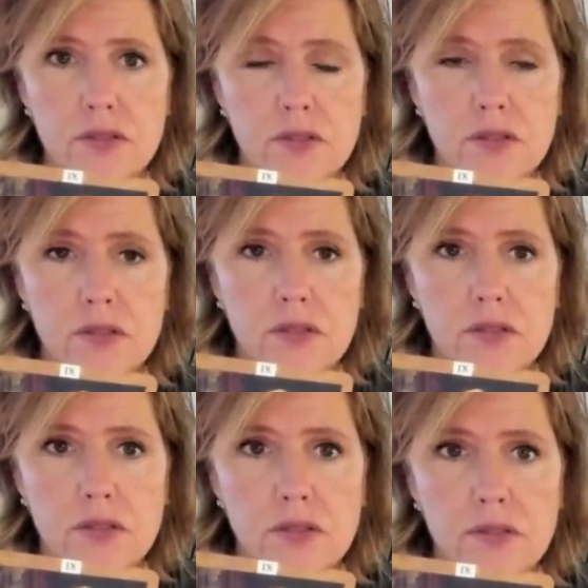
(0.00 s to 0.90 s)

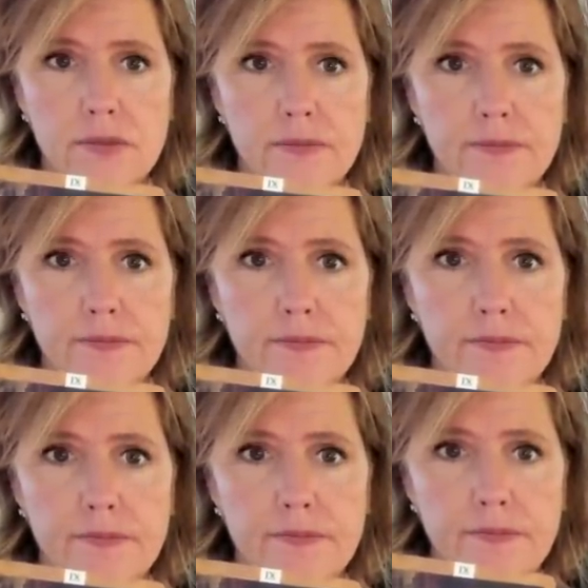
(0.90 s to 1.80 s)
(silence)